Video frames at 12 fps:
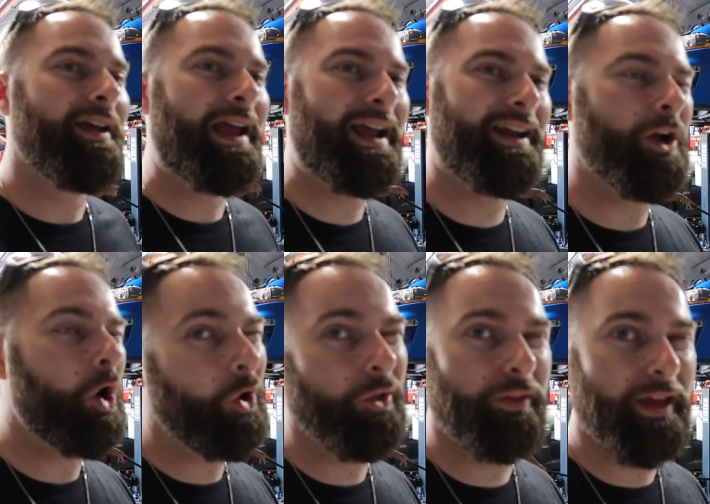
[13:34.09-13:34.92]
And
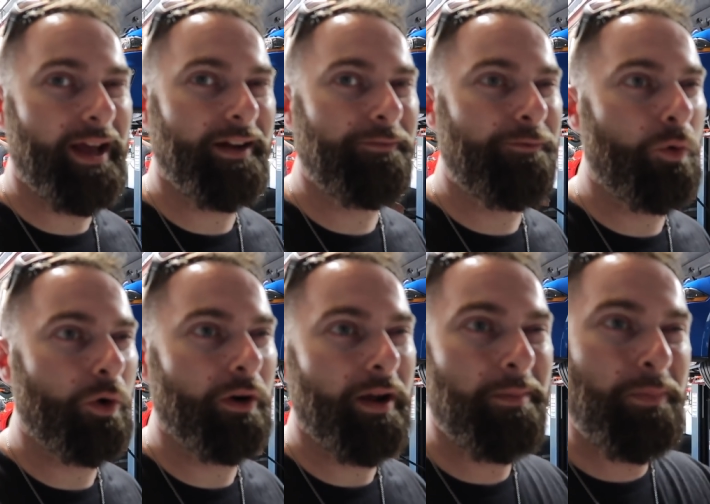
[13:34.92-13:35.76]
all of that
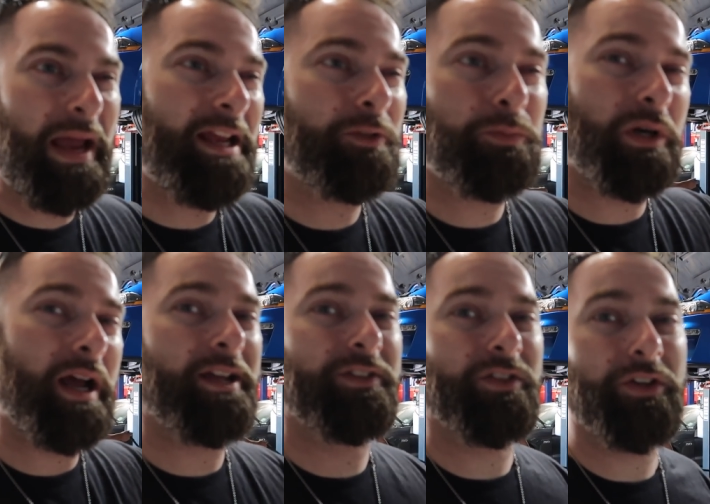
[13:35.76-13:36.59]
for a base
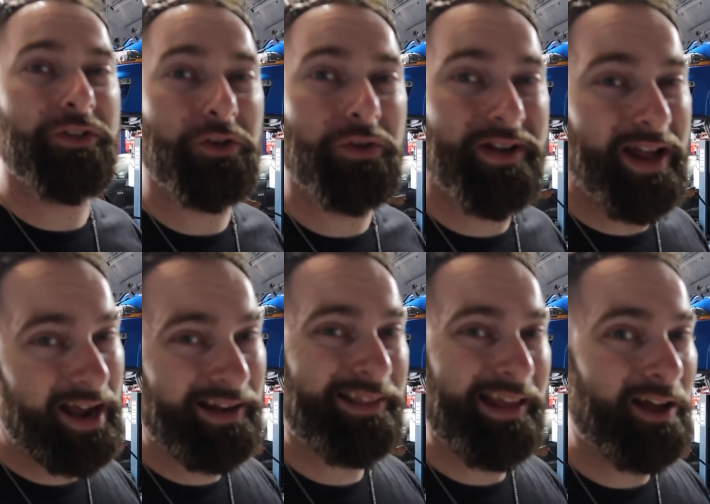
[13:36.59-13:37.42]
price under
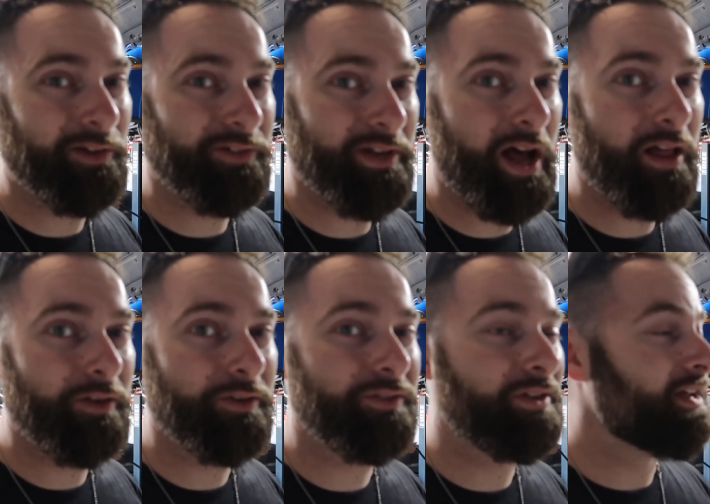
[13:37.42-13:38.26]

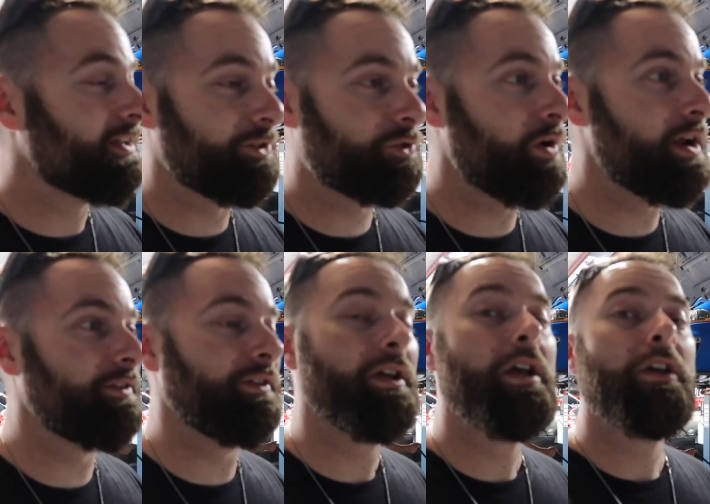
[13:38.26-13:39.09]
$9,000 is crazy.